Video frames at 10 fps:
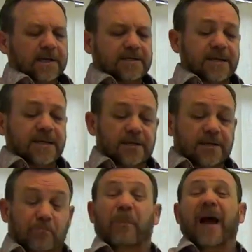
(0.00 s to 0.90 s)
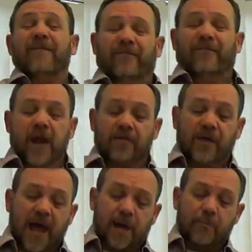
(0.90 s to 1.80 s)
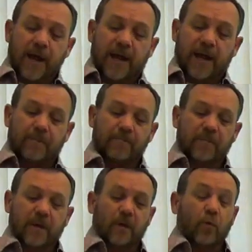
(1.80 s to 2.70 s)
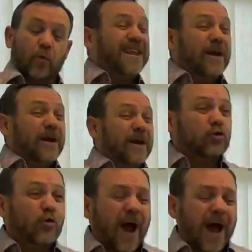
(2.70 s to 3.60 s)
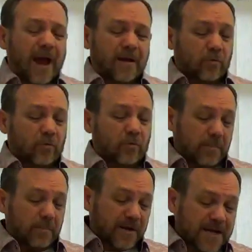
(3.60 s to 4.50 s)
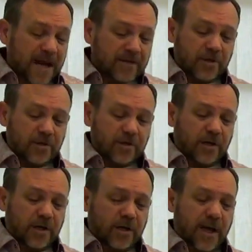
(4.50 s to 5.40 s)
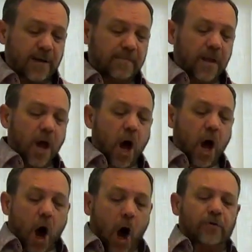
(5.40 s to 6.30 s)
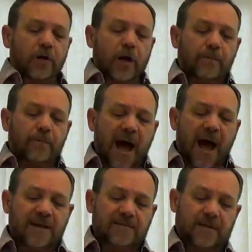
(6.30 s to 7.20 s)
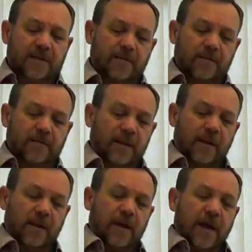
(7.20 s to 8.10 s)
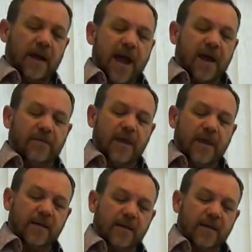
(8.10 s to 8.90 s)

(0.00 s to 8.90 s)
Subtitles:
It says, "By faith, Abraham, when he was tried," or maybe tested, you could say, "offered up Isaac, and